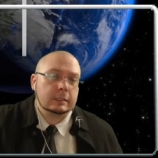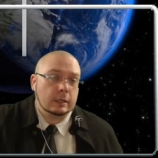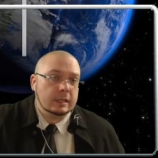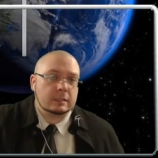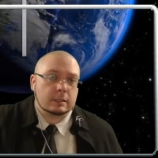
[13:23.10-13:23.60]

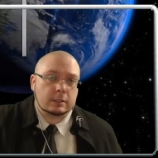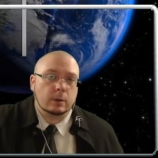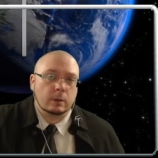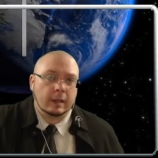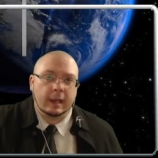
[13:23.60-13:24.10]
Now, he's a
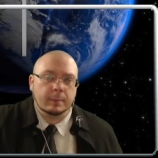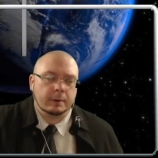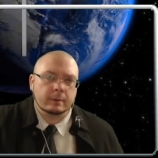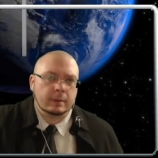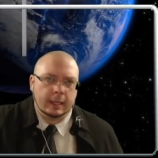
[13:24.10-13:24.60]
total
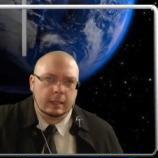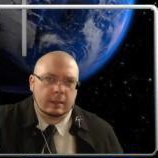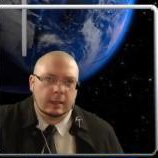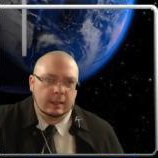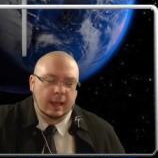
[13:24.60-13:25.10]
gamer
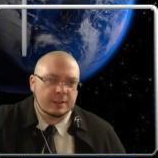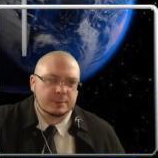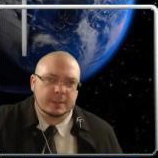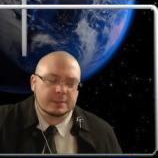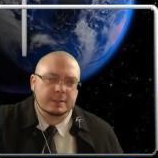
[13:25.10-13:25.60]
geek. He has
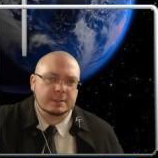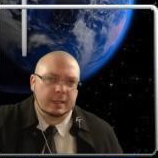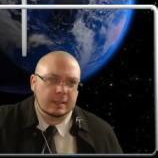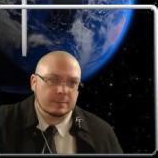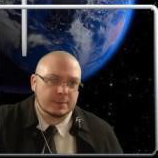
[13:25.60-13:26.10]
been since
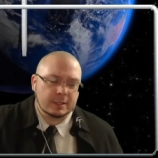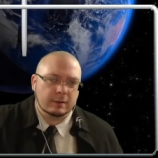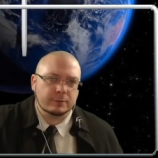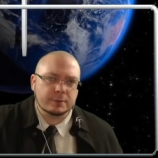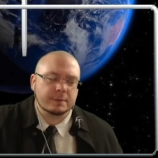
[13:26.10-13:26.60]
he
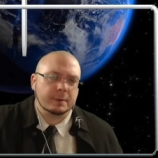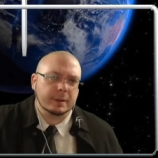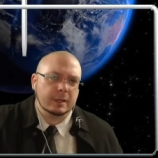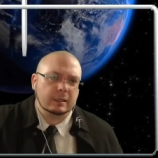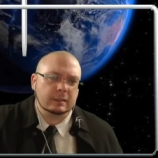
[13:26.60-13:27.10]
himself was
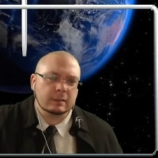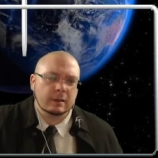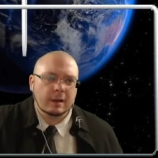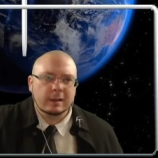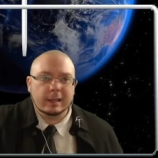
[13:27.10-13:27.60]
very young.
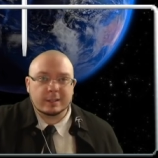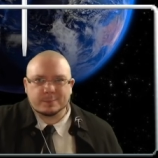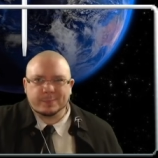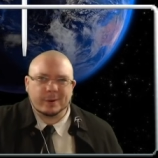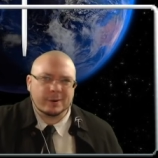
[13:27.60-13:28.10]
It's
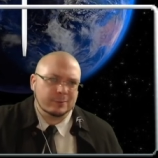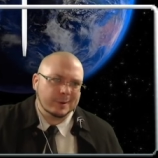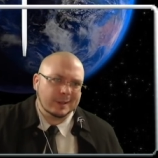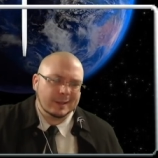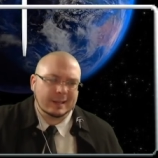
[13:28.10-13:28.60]
part of
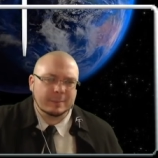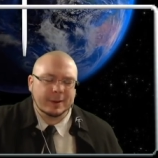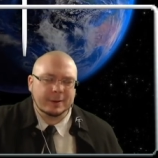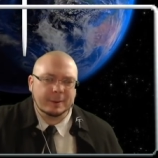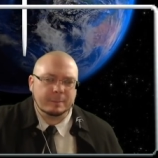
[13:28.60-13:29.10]
what I like
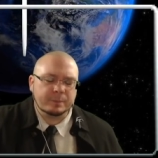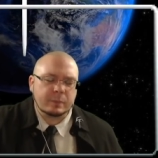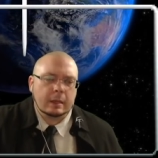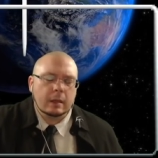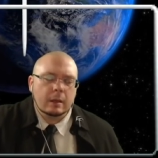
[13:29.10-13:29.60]
about him.
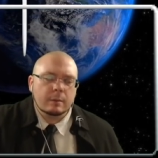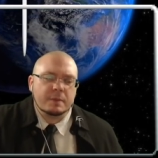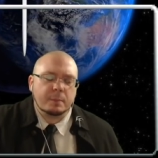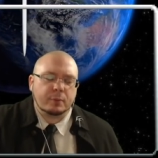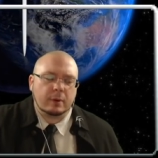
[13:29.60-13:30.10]

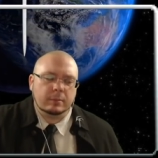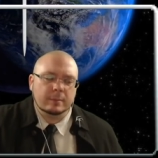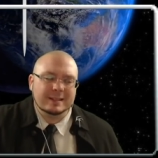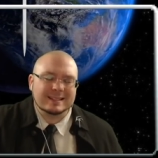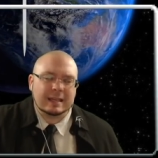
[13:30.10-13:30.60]
The
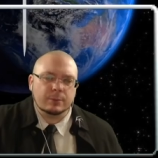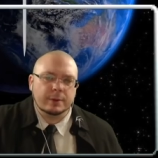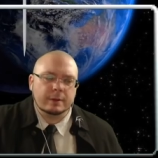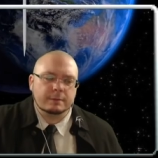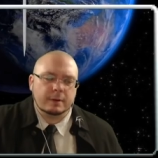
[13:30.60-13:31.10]
problem is that
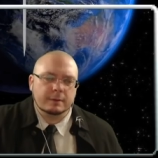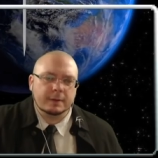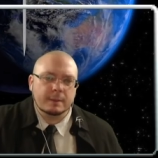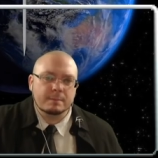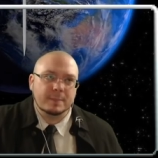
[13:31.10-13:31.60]
would involve
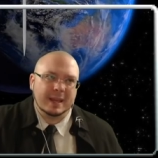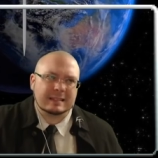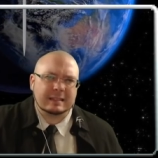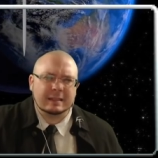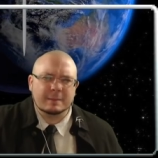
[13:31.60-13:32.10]
him
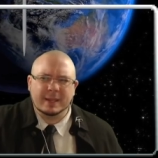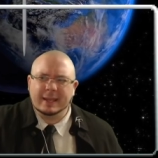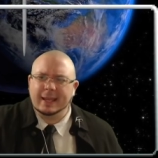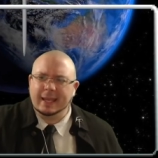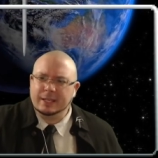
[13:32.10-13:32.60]
basically
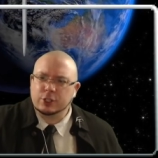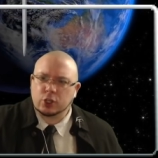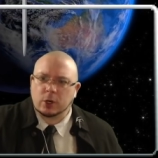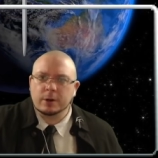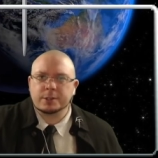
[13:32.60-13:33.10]
being in
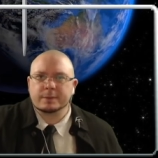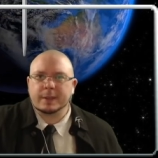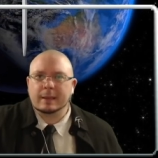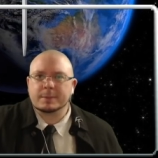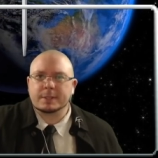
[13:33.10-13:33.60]
charge of
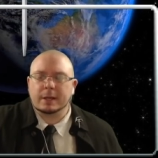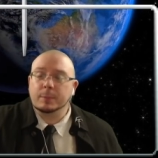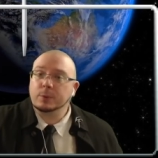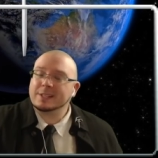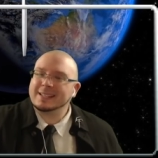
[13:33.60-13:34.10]
GameStop,
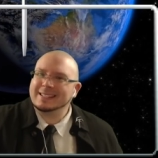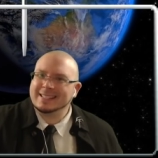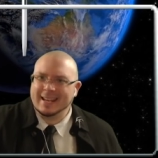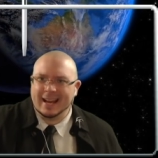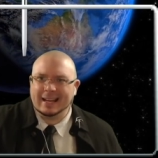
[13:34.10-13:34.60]
which he's
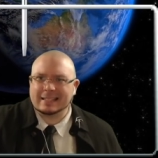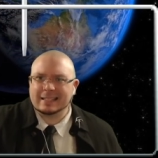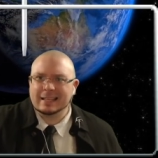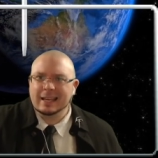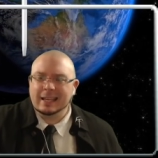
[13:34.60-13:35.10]
not.
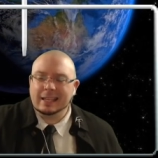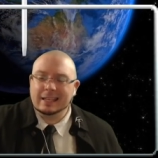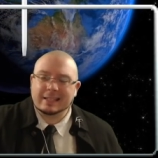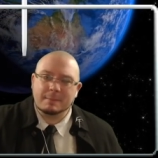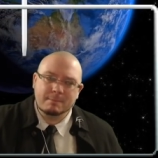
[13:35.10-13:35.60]
He
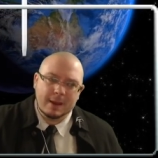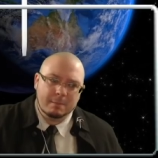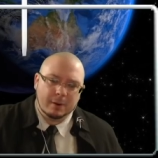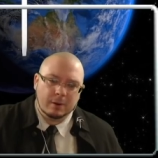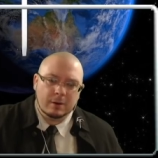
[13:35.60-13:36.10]
is a
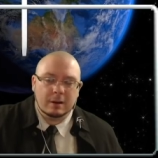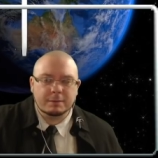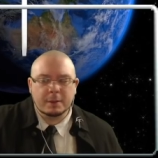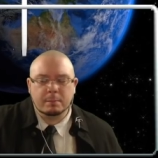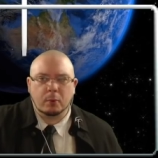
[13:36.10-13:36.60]
member of
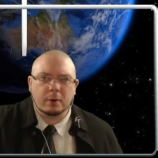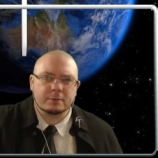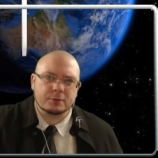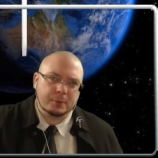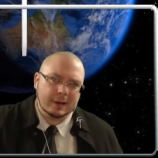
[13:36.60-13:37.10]
the board
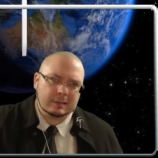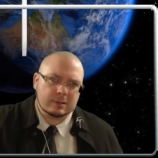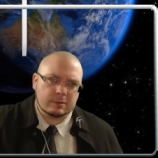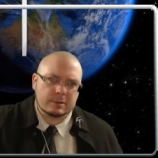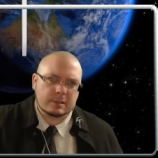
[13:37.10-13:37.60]
of
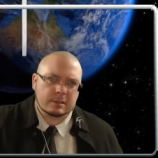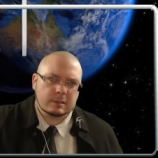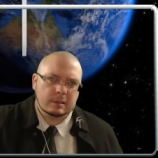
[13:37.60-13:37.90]
directors.